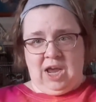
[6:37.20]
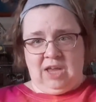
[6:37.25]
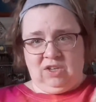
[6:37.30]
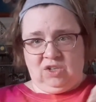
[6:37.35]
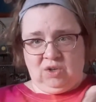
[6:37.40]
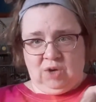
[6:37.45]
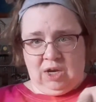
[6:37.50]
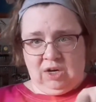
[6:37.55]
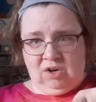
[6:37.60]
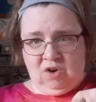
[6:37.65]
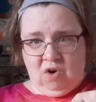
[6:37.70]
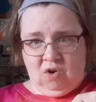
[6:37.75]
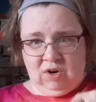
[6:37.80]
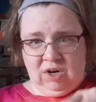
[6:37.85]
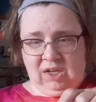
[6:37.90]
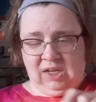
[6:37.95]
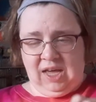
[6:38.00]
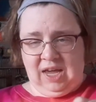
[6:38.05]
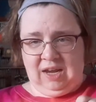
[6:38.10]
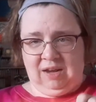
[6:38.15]
I'd go to
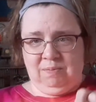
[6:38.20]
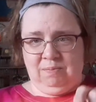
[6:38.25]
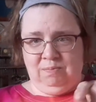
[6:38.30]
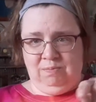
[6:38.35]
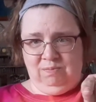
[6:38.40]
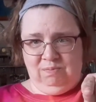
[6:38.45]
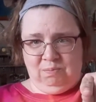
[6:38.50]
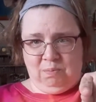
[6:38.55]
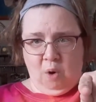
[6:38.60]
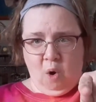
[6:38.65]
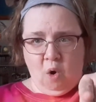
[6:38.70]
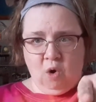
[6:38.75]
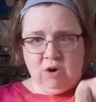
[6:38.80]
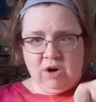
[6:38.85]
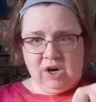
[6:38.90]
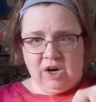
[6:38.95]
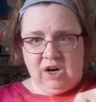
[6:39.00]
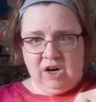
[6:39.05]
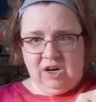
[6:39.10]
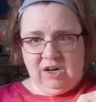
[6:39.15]
like poke
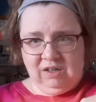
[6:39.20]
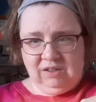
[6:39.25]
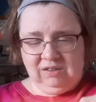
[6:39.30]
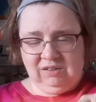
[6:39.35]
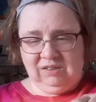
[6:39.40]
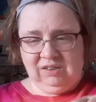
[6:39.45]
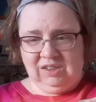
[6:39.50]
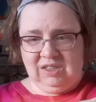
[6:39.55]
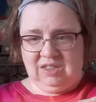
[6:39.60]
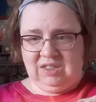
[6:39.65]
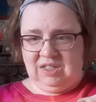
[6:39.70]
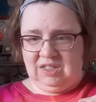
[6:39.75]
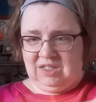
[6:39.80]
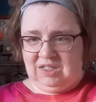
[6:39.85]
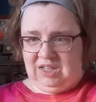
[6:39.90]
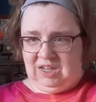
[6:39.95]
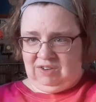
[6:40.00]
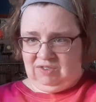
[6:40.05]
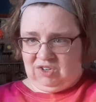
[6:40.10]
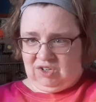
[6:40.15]
her just to
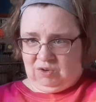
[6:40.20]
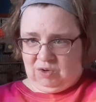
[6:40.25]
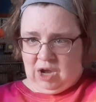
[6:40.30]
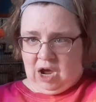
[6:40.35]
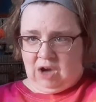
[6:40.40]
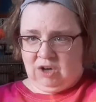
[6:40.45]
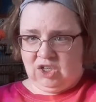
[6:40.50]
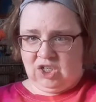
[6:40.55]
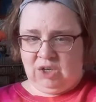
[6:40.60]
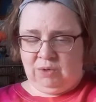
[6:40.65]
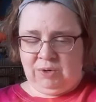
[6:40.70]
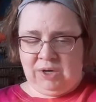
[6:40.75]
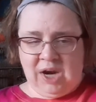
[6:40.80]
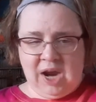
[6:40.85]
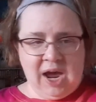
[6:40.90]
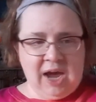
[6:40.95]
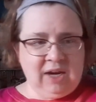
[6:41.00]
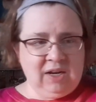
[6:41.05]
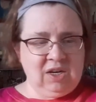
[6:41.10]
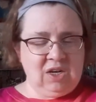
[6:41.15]
see how she would
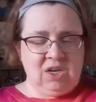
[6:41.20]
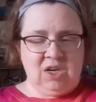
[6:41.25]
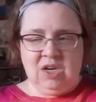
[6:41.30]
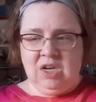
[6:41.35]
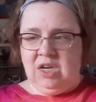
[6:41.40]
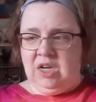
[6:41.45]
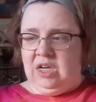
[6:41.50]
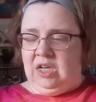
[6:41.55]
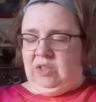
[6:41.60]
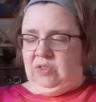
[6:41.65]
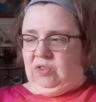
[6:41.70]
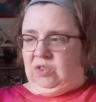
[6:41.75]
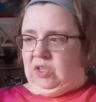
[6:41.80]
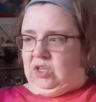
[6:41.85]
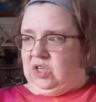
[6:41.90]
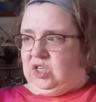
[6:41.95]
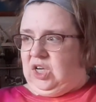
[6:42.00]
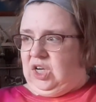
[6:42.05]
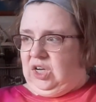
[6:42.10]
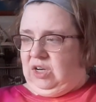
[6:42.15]
react, and
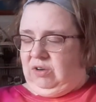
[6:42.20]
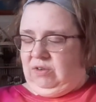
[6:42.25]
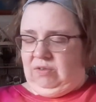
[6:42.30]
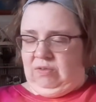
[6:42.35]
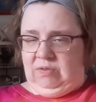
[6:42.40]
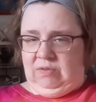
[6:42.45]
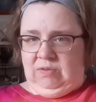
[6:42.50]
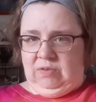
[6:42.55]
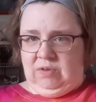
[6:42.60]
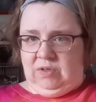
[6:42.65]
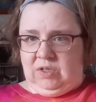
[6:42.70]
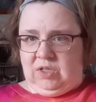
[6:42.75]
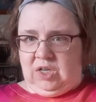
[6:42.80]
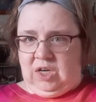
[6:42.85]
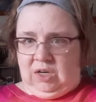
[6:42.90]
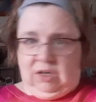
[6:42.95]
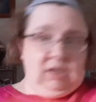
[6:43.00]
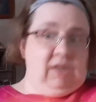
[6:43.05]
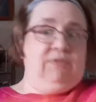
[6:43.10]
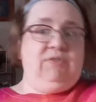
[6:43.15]
she'd
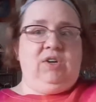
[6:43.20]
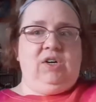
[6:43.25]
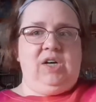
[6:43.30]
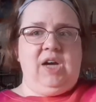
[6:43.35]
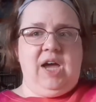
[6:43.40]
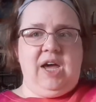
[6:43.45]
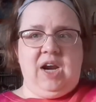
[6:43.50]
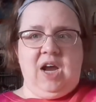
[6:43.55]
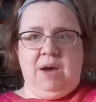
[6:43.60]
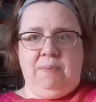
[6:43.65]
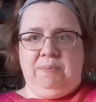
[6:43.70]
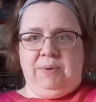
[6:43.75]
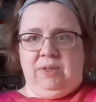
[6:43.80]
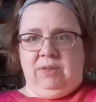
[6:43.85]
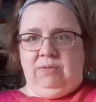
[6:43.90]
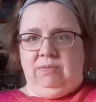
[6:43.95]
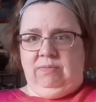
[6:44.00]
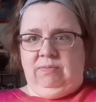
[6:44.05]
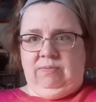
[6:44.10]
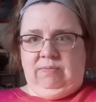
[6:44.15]
lift her head up
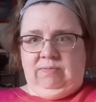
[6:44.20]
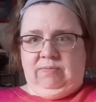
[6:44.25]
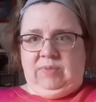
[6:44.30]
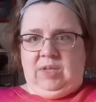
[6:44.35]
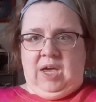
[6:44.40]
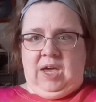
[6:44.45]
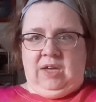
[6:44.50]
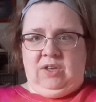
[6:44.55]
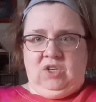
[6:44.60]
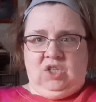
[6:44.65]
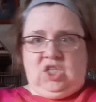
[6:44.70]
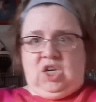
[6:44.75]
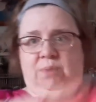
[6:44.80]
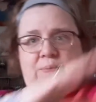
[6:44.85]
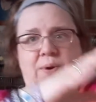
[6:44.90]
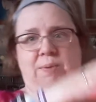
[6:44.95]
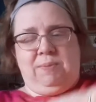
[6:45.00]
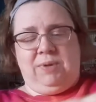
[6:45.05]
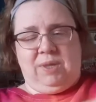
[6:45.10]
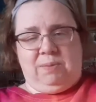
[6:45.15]
and jump
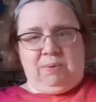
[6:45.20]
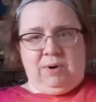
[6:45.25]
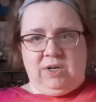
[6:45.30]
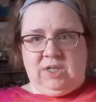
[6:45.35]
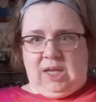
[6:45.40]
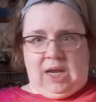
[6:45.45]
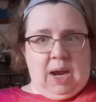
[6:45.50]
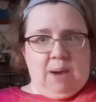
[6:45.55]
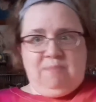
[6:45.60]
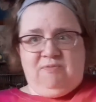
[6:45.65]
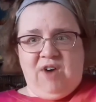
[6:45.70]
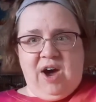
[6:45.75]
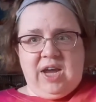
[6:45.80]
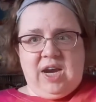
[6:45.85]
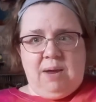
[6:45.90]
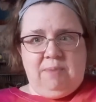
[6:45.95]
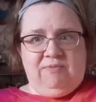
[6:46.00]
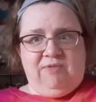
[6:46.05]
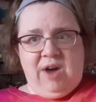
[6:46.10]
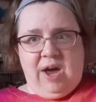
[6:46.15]
up on the purse like, I'm
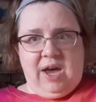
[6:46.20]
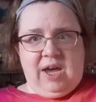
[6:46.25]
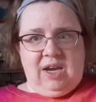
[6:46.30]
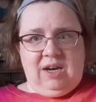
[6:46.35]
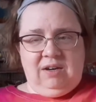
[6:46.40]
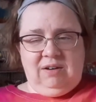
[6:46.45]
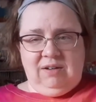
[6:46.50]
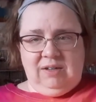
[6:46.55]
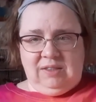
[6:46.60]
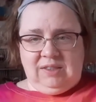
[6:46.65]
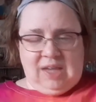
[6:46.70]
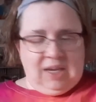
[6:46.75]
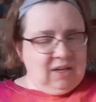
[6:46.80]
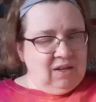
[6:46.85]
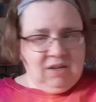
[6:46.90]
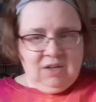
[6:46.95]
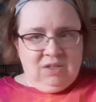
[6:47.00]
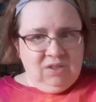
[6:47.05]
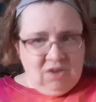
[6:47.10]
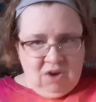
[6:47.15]
fine. It's like,
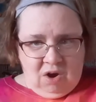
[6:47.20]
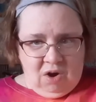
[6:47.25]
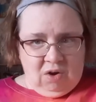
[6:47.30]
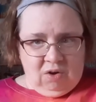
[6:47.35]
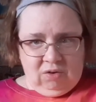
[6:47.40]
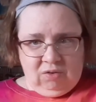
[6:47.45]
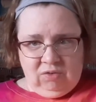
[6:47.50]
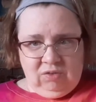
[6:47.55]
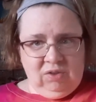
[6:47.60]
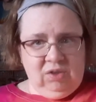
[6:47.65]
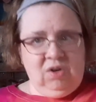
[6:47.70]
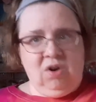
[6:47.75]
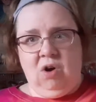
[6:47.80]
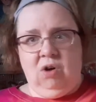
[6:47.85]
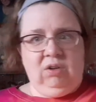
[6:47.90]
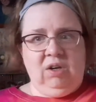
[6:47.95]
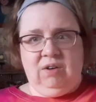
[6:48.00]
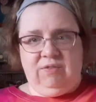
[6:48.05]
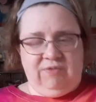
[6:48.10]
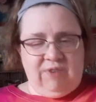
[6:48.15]
no, you don't
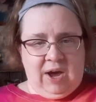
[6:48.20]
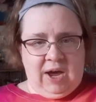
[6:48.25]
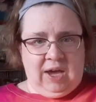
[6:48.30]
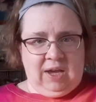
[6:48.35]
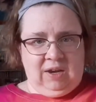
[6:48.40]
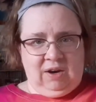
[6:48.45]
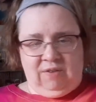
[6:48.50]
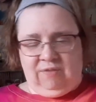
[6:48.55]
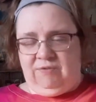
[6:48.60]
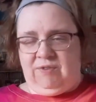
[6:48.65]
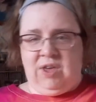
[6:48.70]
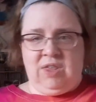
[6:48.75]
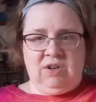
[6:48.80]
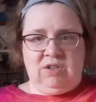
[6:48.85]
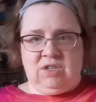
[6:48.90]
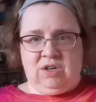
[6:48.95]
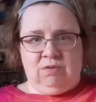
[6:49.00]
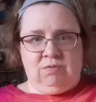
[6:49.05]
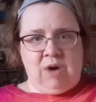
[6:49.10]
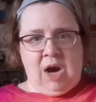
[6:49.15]
look fine. Your feathers
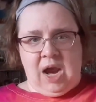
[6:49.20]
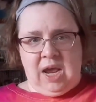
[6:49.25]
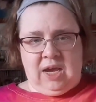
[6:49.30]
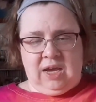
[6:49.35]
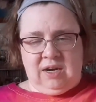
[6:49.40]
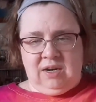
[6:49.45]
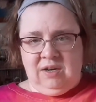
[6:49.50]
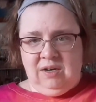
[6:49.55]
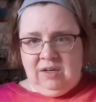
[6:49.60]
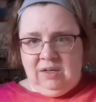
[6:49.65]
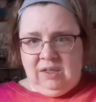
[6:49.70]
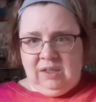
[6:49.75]
are ragged.